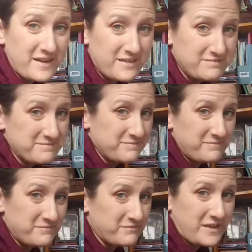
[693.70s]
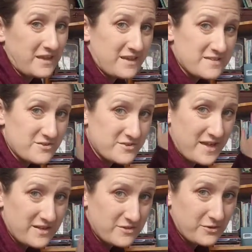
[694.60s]
I, I guess there's
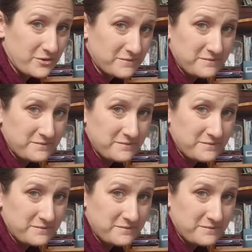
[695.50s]
that too.